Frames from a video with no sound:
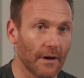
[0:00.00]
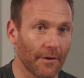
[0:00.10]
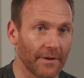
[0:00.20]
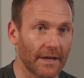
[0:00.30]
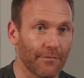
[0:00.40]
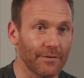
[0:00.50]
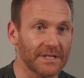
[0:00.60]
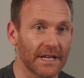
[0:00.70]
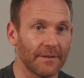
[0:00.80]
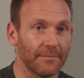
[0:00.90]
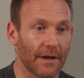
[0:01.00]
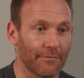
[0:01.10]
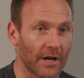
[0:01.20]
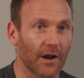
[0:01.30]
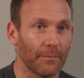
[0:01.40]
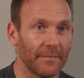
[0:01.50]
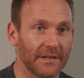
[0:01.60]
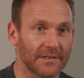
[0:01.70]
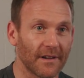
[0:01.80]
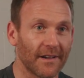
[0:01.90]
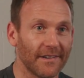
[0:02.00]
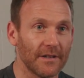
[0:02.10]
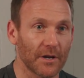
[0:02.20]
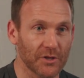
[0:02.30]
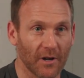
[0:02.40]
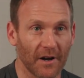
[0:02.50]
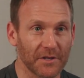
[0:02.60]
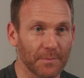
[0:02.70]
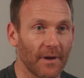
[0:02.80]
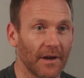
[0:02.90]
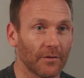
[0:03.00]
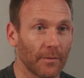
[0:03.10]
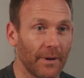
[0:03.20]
I think every team, every club needs a side that's playing on the